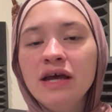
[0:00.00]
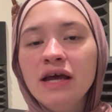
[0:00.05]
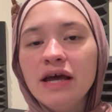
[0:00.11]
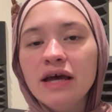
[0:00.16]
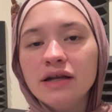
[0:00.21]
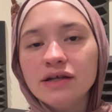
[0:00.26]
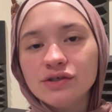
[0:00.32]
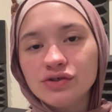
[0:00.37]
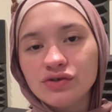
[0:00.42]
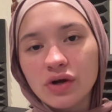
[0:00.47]
and
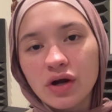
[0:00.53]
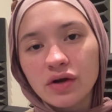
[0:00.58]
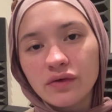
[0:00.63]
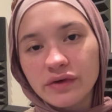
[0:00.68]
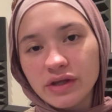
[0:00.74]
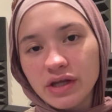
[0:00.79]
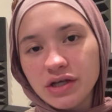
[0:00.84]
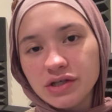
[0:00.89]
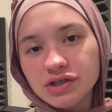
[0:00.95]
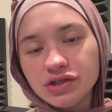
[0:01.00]
a strong
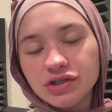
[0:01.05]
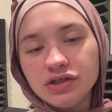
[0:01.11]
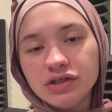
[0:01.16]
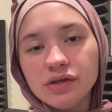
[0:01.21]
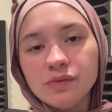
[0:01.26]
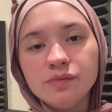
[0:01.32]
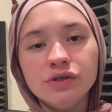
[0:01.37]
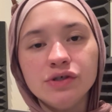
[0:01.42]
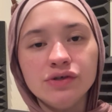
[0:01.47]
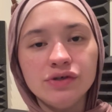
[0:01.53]

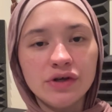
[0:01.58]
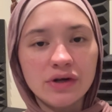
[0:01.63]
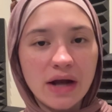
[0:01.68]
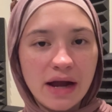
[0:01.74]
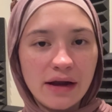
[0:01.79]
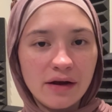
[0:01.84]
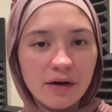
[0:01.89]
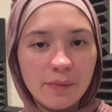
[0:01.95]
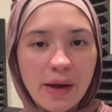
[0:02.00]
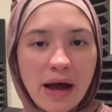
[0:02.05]
relationship to your
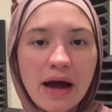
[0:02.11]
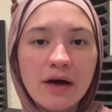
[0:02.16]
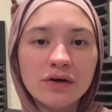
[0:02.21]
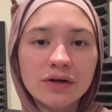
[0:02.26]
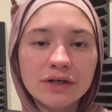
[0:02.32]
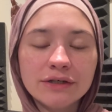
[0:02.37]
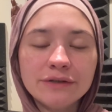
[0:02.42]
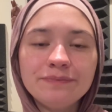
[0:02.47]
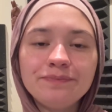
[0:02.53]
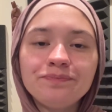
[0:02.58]
higher
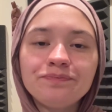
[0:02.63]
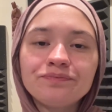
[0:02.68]
power,